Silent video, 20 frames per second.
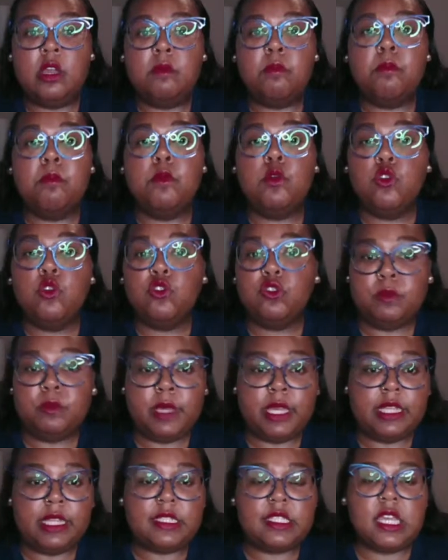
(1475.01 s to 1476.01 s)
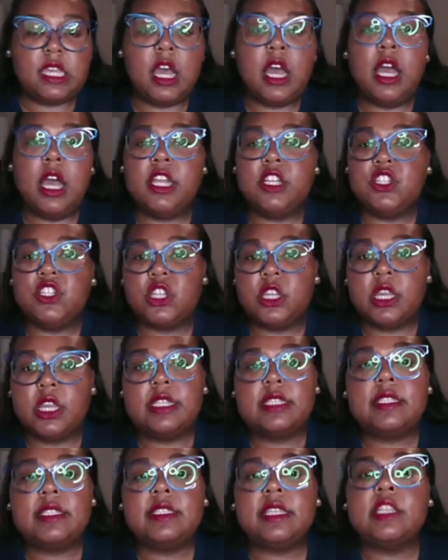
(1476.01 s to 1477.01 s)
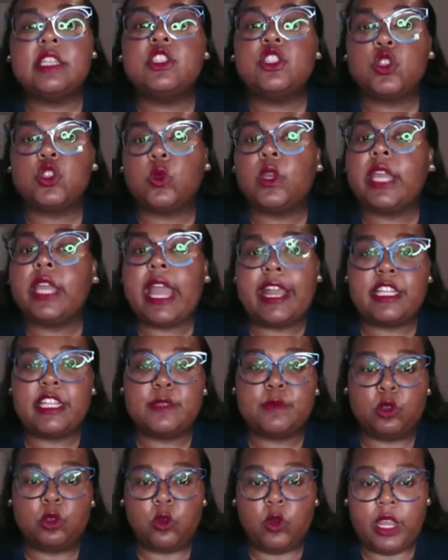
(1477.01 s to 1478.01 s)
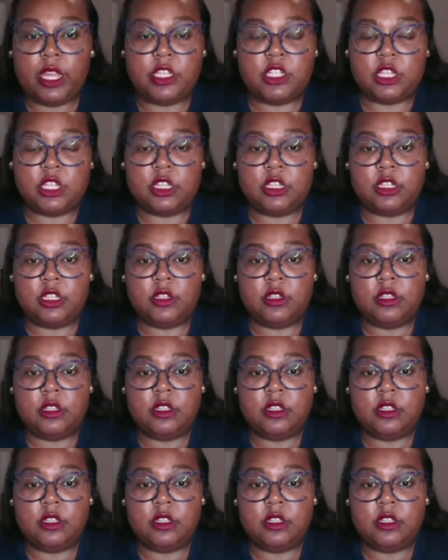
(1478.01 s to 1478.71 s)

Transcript: movement, touch, sensory exploration.